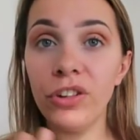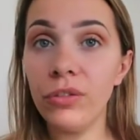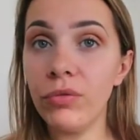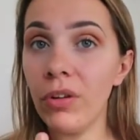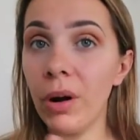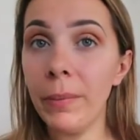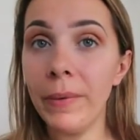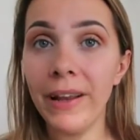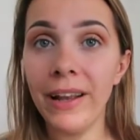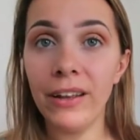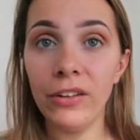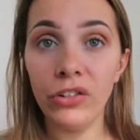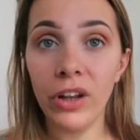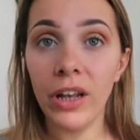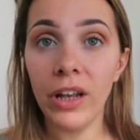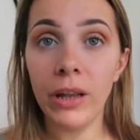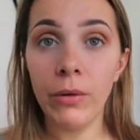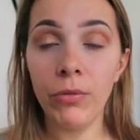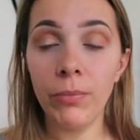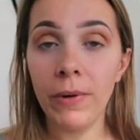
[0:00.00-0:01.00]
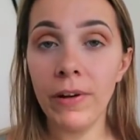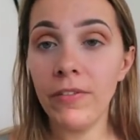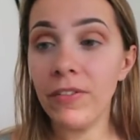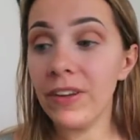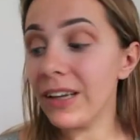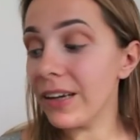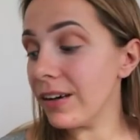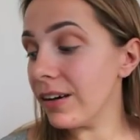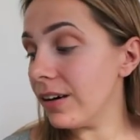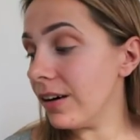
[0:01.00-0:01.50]
rub it in gently with my
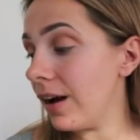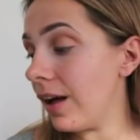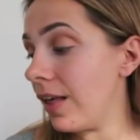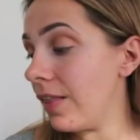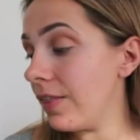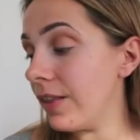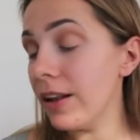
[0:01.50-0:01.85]
finger, and